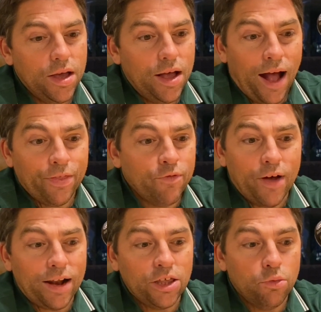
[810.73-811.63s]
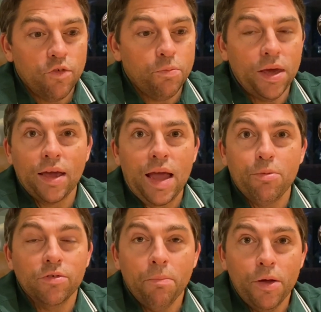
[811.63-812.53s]
and the value of being able
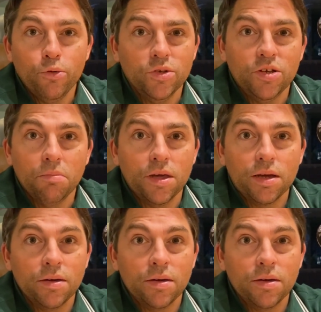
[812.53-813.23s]
to build something,